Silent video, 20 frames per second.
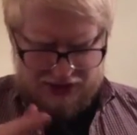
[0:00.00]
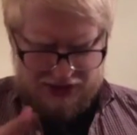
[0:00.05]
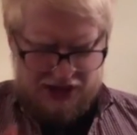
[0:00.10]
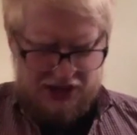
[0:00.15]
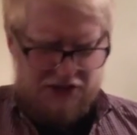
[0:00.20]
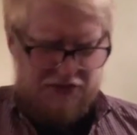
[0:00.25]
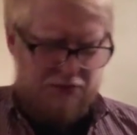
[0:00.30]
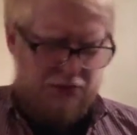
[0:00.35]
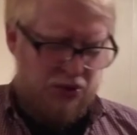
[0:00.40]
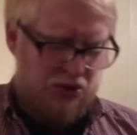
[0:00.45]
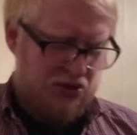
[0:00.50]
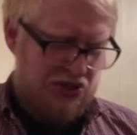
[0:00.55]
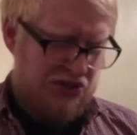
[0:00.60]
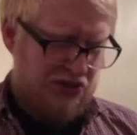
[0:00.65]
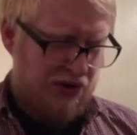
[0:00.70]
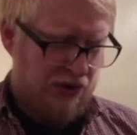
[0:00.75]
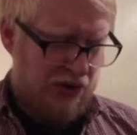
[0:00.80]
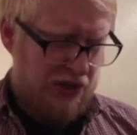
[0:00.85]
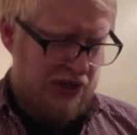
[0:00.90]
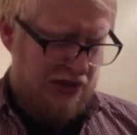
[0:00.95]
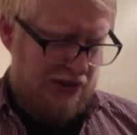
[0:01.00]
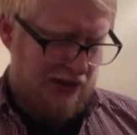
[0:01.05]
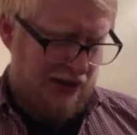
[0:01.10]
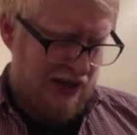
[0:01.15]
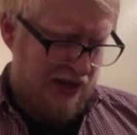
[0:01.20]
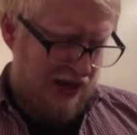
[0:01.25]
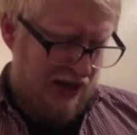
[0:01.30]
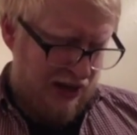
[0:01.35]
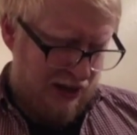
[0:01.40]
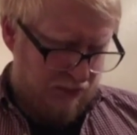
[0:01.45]
that I've poured it all in.
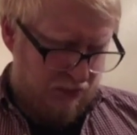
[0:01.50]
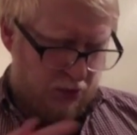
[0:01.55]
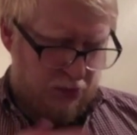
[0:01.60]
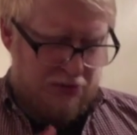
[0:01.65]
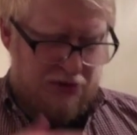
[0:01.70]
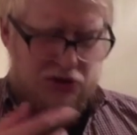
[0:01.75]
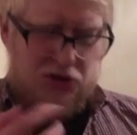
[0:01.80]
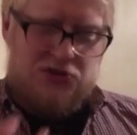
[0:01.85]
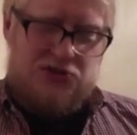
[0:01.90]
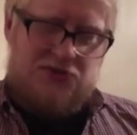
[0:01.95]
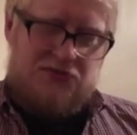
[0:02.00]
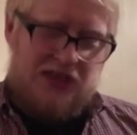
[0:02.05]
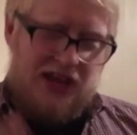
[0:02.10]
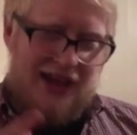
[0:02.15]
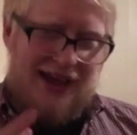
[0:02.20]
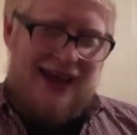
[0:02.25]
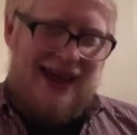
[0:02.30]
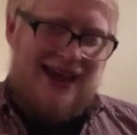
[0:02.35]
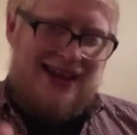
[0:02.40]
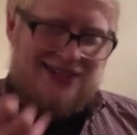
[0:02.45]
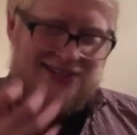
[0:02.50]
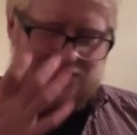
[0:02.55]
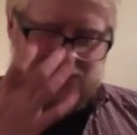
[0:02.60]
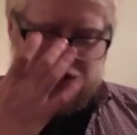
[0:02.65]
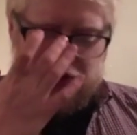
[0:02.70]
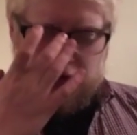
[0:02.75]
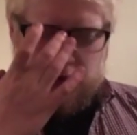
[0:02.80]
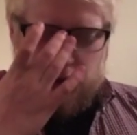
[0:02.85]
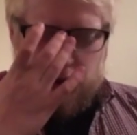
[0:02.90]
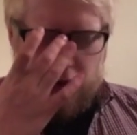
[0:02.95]
Probably because of that
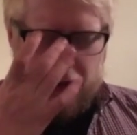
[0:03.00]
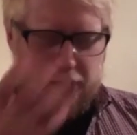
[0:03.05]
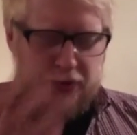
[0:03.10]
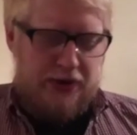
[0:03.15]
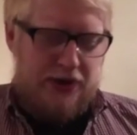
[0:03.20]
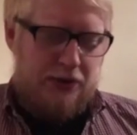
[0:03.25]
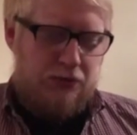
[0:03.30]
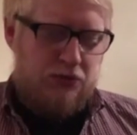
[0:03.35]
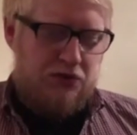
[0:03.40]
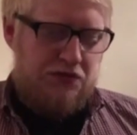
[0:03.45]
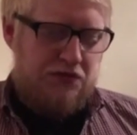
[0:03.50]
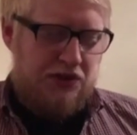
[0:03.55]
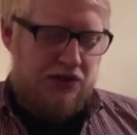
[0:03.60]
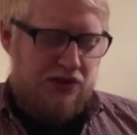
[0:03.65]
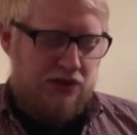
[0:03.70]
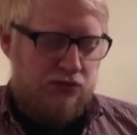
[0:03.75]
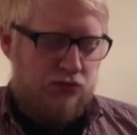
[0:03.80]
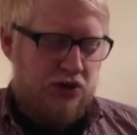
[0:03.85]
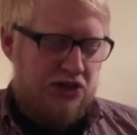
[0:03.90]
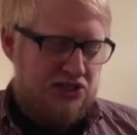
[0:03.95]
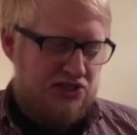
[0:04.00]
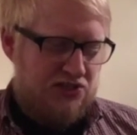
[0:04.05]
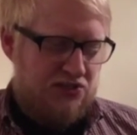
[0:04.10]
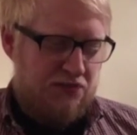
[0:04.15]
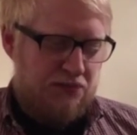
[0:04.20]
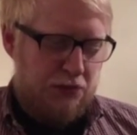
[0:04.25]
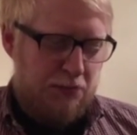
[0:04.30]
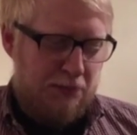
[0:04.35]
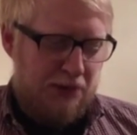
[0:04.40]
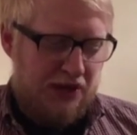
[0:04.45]
head's incorporating with the rest
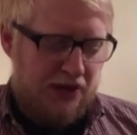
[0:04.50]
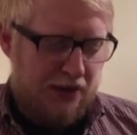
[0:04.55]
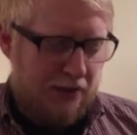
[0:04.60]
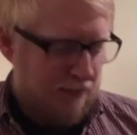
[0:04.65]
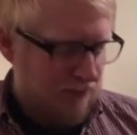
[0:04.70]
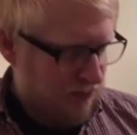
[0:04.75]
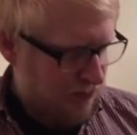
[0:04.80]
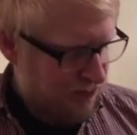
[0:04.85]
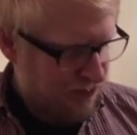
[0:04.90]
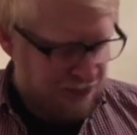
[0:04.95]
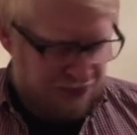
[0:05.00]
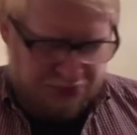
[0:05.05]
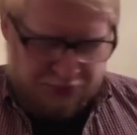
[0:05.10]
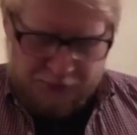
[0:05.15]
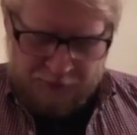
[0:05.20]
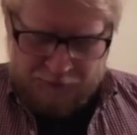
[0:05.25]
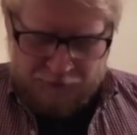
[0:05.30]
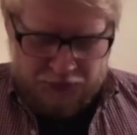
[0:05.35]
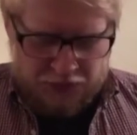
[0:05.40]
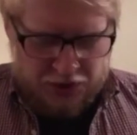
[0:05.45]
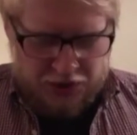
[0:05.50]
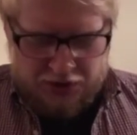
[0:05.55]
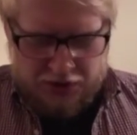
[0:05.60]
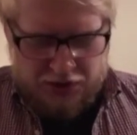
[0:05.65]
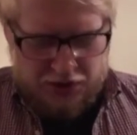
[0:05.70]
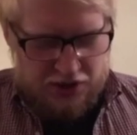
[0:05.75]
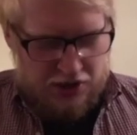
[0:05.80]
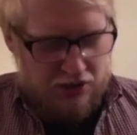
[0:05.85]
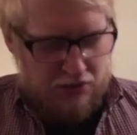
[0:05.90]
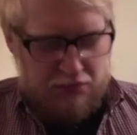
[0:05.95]
of the beer.
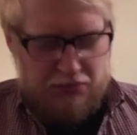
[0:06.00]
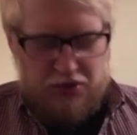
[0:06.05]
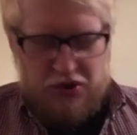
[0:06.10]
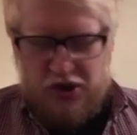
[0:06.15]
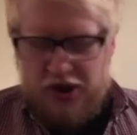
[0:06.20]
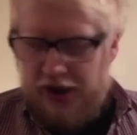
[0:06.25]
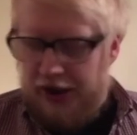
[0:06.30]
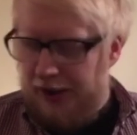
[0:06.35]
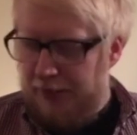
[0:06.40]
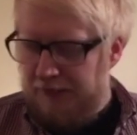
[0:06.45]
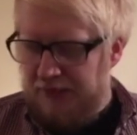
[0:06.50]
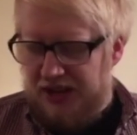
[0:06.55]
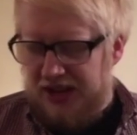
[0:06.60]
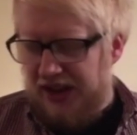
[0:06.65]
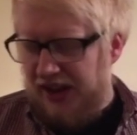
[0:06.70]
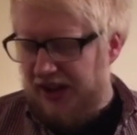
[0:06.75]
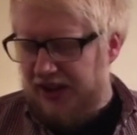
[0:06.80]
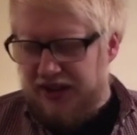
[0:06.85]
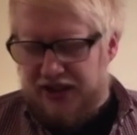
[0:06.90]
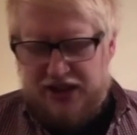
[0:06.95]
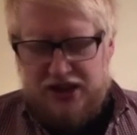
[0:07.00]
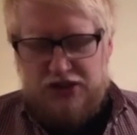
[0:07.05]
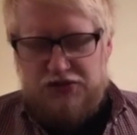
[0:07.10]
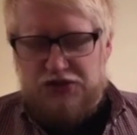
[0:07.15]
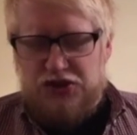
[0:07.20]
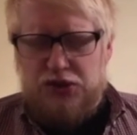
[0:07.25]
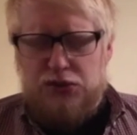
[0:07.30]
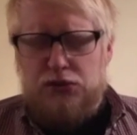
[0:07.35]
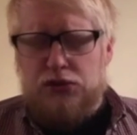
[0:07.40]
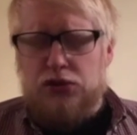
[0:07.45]
But yeah,
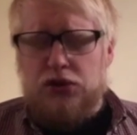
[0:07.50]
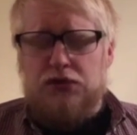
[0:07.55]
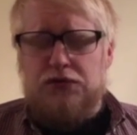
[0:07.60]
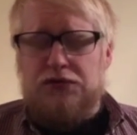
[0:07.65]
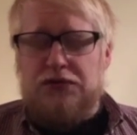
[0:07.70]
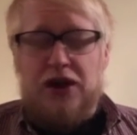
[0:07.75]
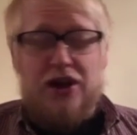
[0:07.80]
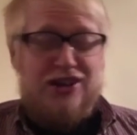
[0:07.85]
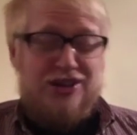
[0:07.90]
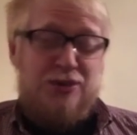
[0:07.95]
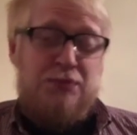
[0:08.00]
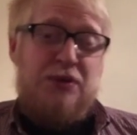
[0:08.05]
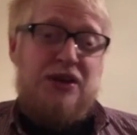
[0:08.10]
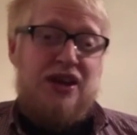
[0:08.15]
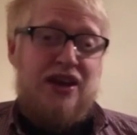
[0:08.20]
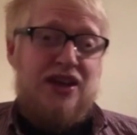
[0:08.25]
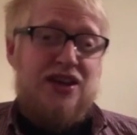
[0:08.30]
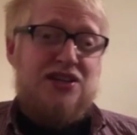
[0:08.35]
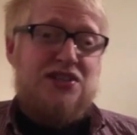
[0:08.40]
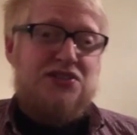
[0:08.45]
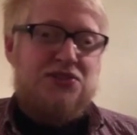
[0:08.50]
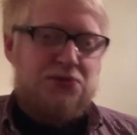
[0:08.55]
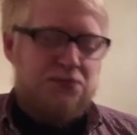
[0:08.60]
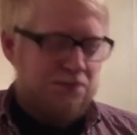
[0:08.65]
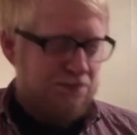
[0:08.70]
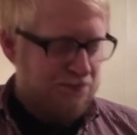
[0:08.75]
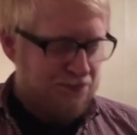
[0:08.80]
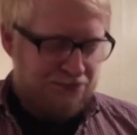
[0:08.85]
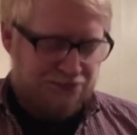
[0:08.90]
if you love IPAs,